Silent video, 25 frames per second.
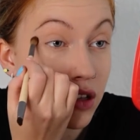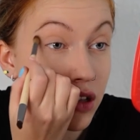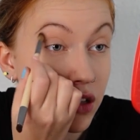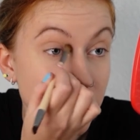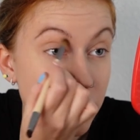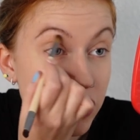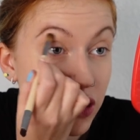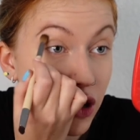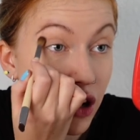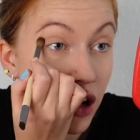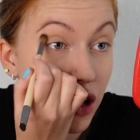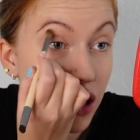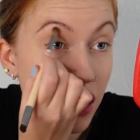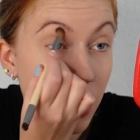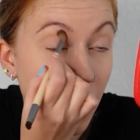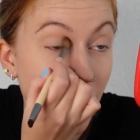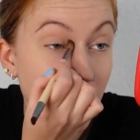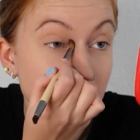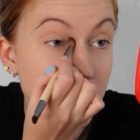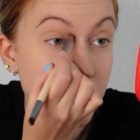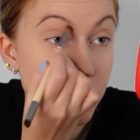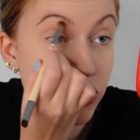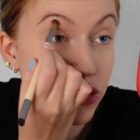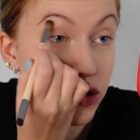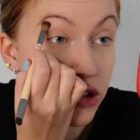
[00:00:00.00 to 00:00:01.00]
So
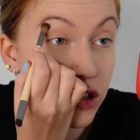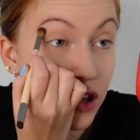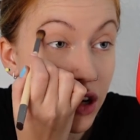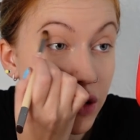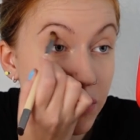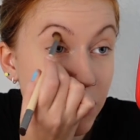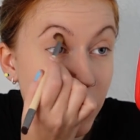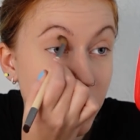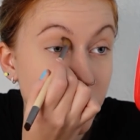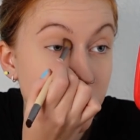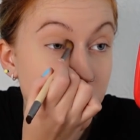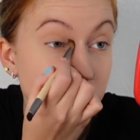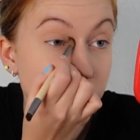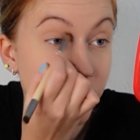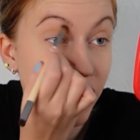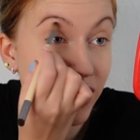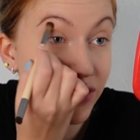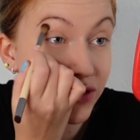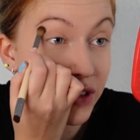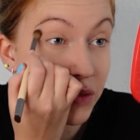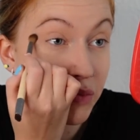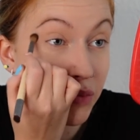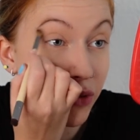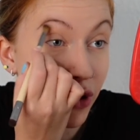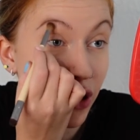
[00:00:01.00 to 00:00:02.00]
I use the most
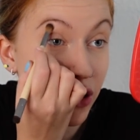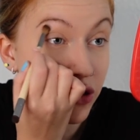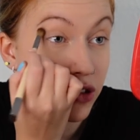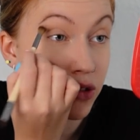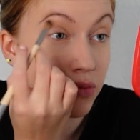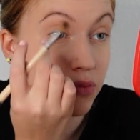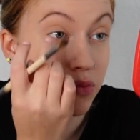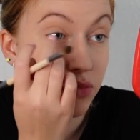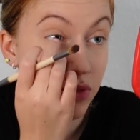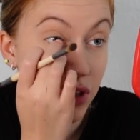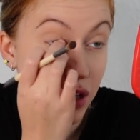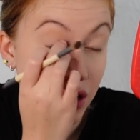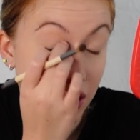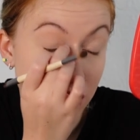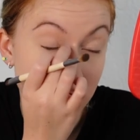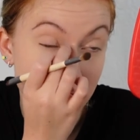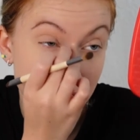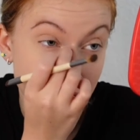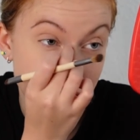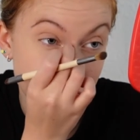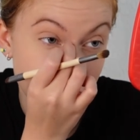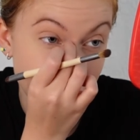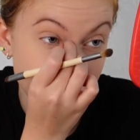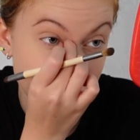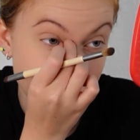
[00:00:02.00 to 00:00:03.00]
fluffy brush, the
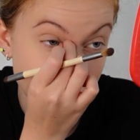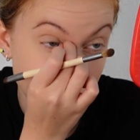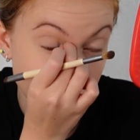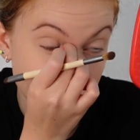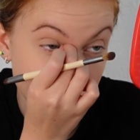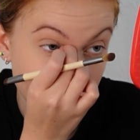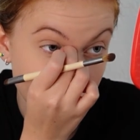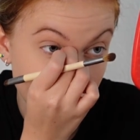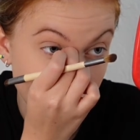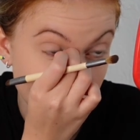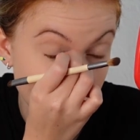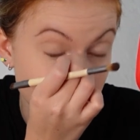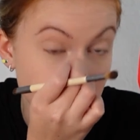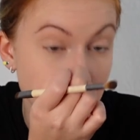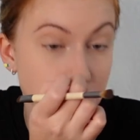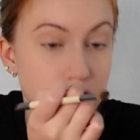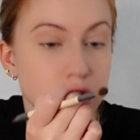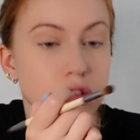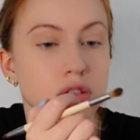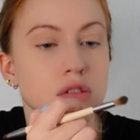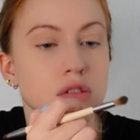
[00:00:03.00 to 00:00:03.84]
fluffiest brush.